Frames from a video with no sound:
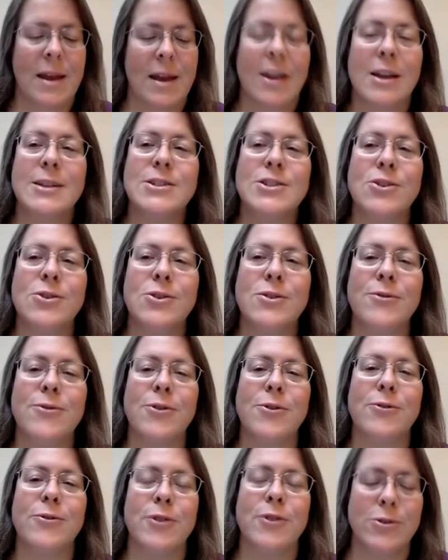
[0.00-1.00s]
Concern
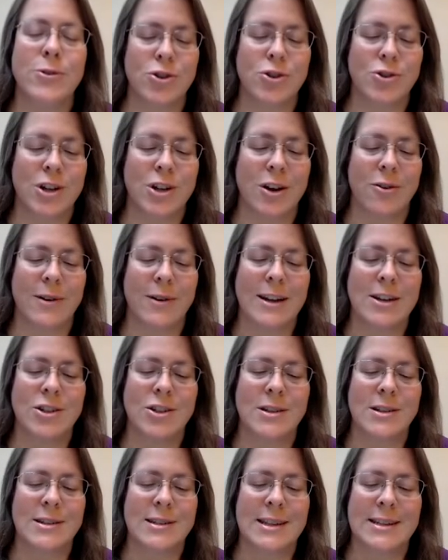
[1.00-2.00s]
for future
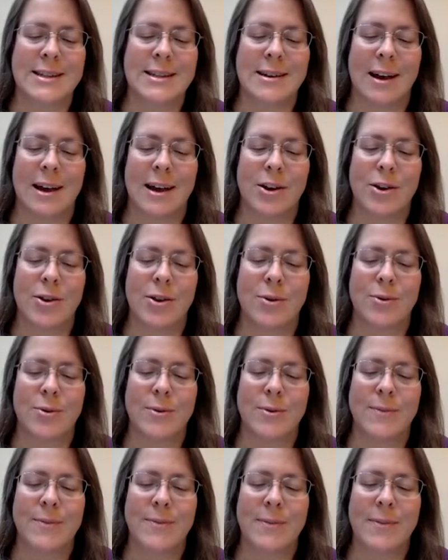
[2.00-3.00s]
generations is not new.
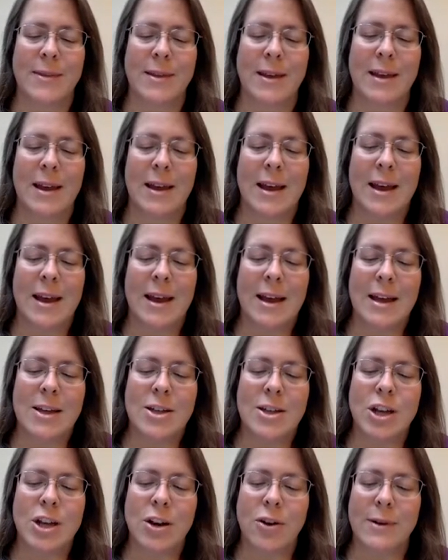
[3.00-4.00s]

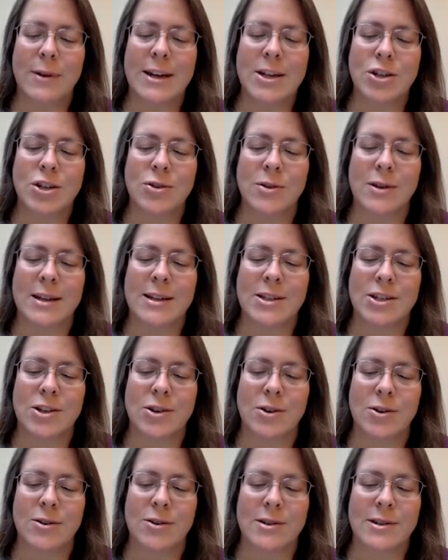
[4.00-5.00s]
Generational
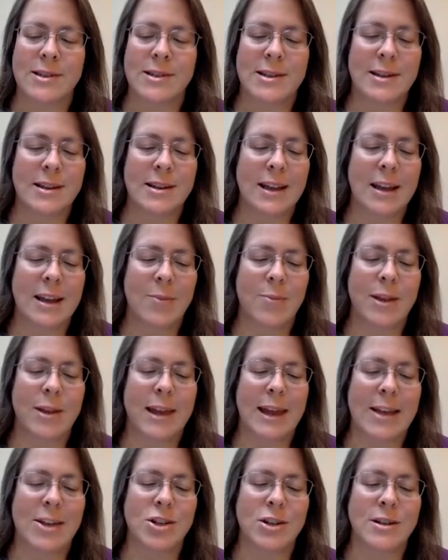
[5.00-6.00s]
concerns,
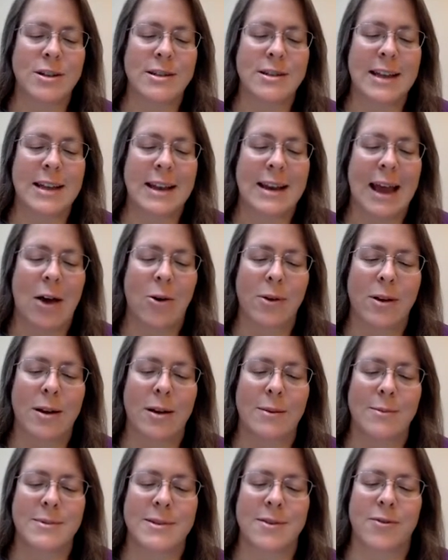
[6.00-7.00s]
implications, and
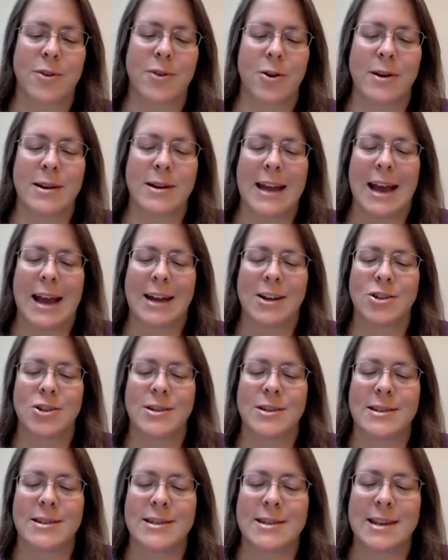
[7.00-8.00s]
outcomes of current
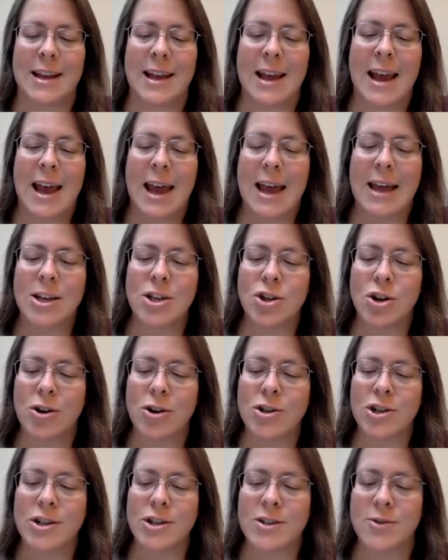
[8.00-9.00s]
actions and
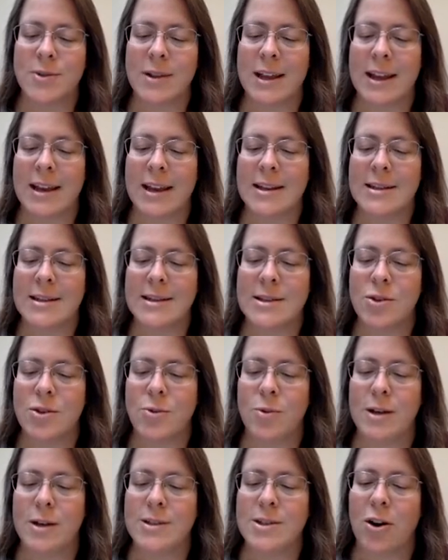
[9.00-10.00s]
charges related to
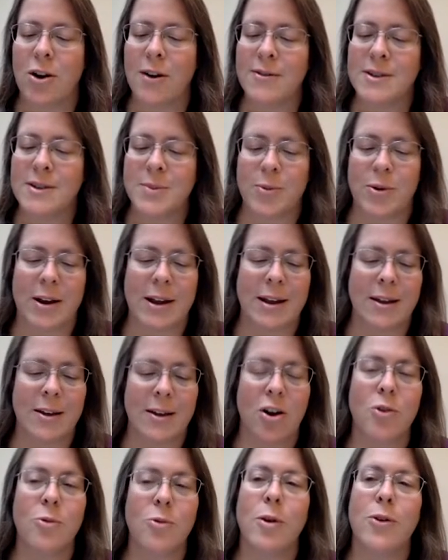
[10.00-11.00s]
one's offspring
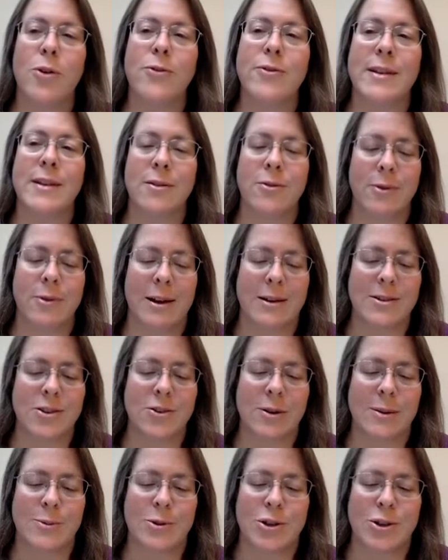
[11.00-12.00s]
are woven throughout
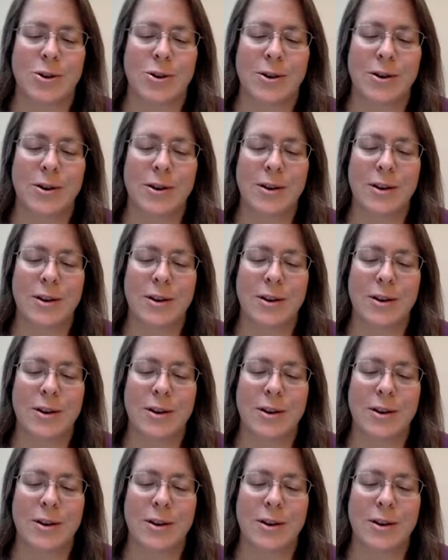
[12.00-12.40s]
Scripture.